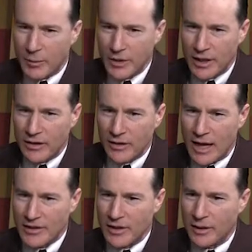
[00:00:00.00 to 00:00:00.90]
presented at the
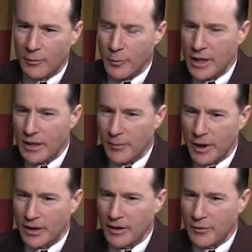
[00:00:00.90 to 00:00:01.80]
last liver meeting, the
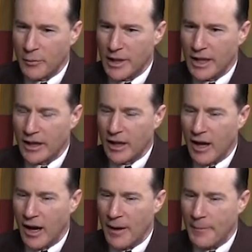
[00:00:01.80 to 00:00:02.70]
American Liver Meeting,
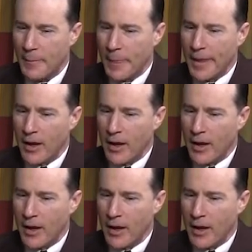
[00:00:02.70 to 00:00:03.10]
um,